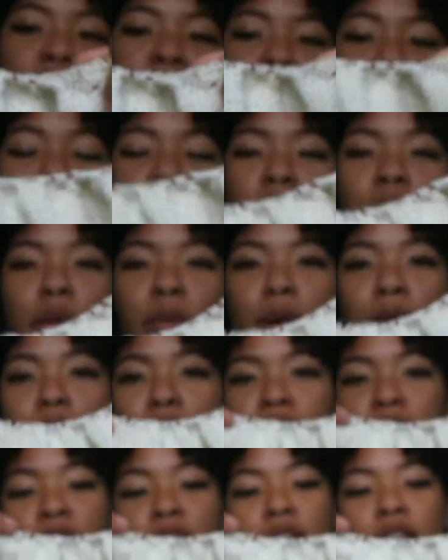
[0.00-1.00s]
knitting the
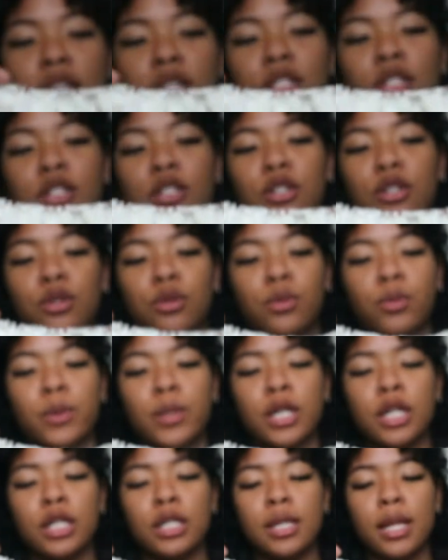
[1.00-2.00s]
body to a
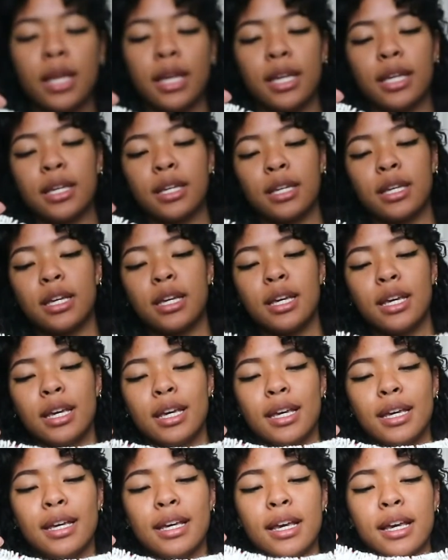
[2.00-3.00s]
good like
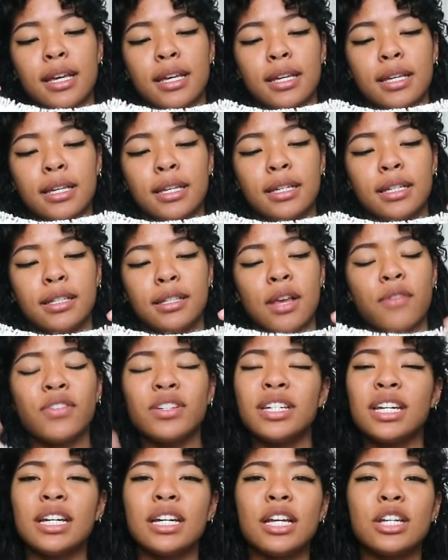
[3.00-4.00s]

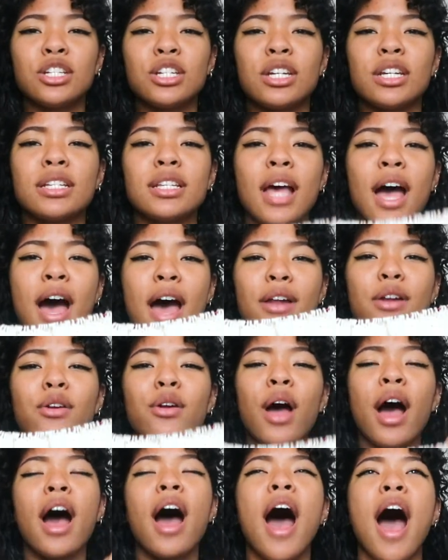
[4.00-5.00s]
17 inches. I
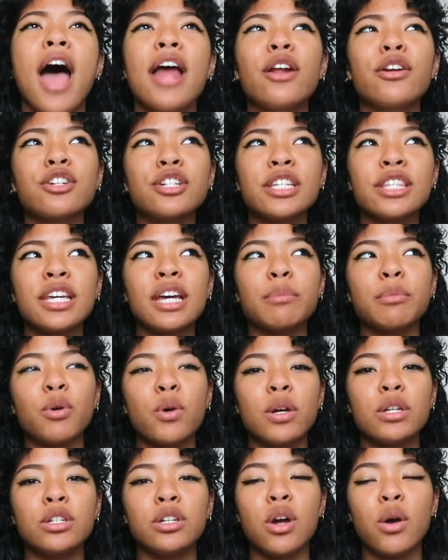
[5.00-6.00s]
actually think I'm
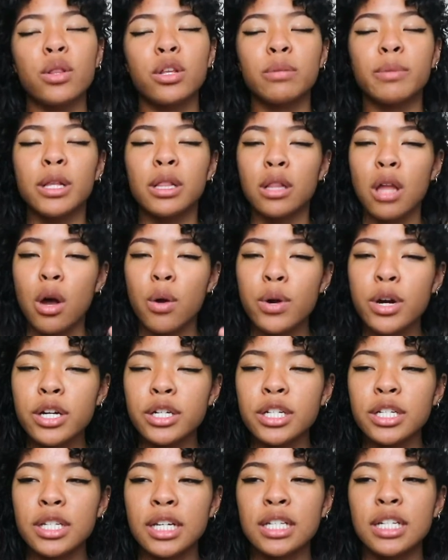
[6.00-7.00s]
going to go a little bit lower
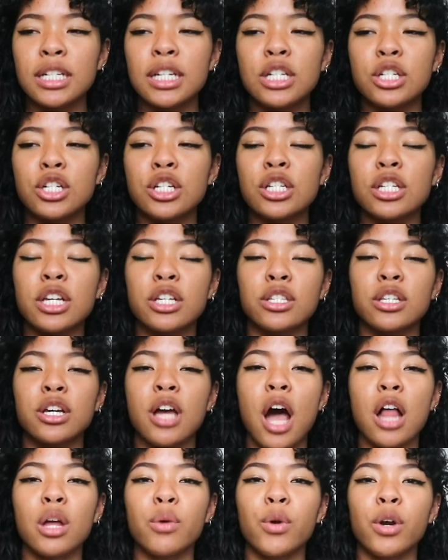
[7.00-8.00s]
to 16 inches because the
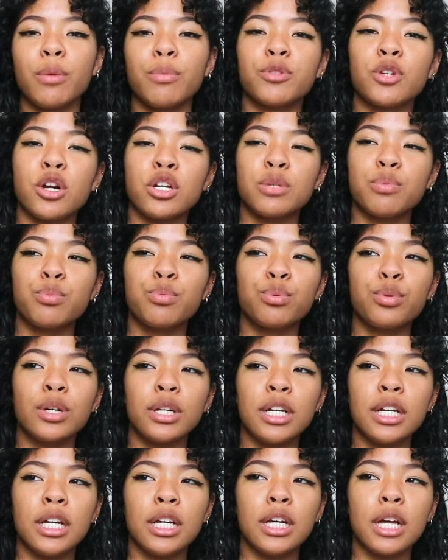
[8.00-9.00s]
color work starts
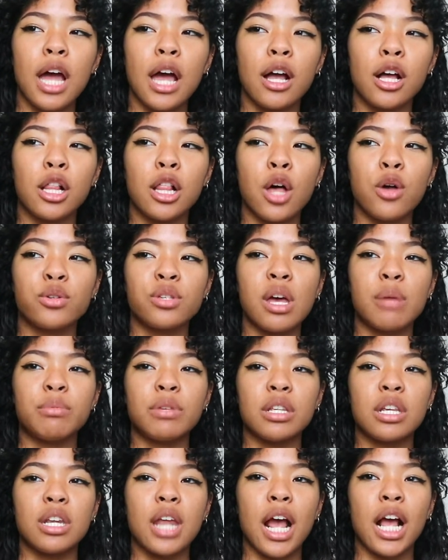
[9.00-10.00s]
pretty close up
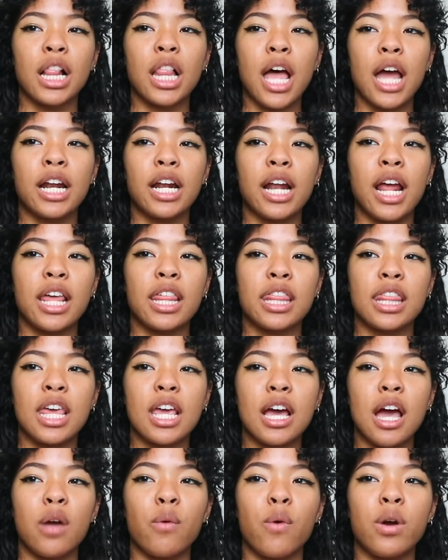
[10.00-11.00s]
to the neckline, and I
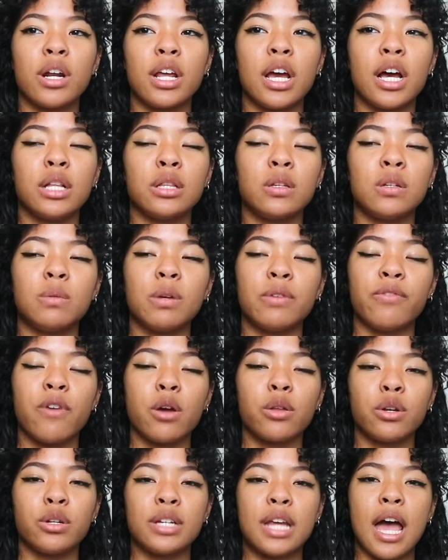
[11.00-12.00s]
think I want it a little bit
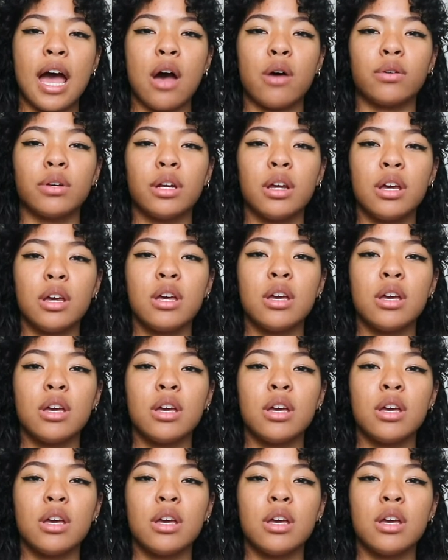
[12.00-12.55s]
farther down